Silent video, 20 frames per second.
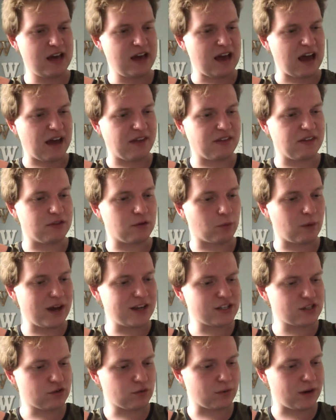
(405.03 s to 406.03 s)
And then the
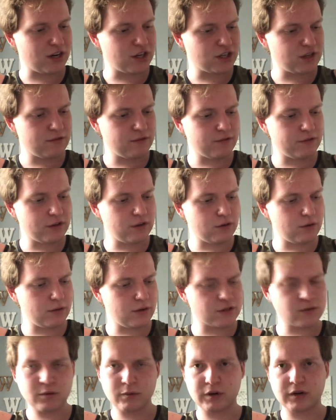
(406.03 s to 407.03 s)
restoration view
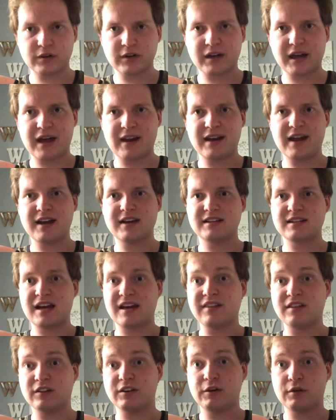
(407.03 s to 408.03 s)
is what we're going to look at next,
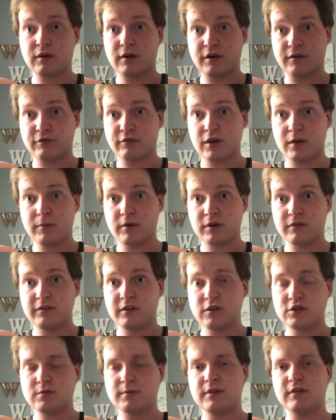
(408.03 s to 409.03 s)
and the literary framework view,
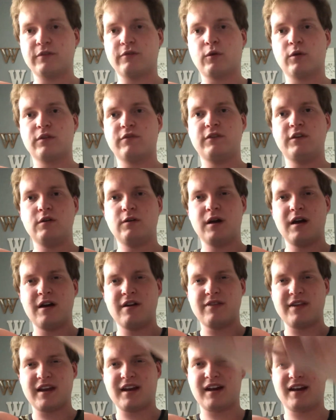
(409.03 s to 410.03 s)
which would be the fourth view,
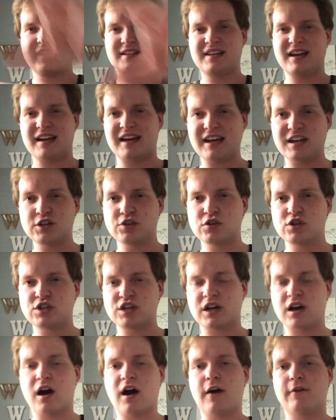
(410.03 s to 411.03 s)
they kind of take
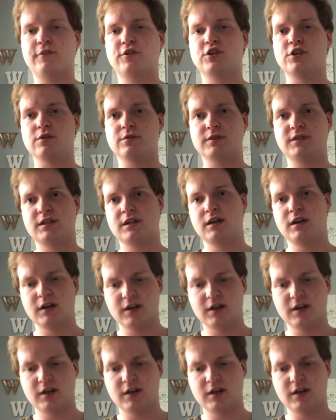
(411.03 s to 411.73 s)
interesting offshoots.